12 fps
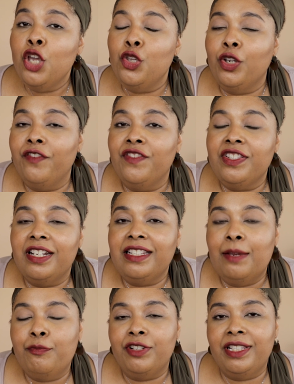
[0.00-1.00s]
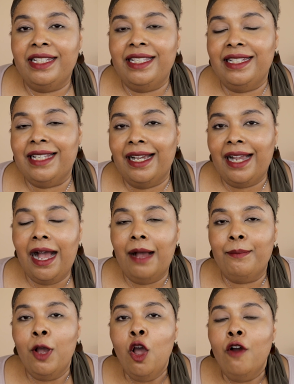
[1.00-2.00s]
you can visit us at
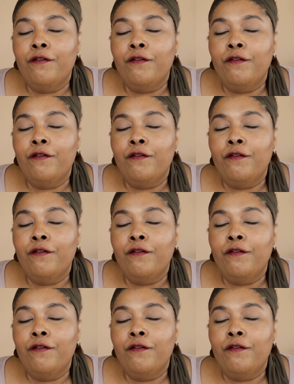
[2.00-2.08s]
breezytee.com.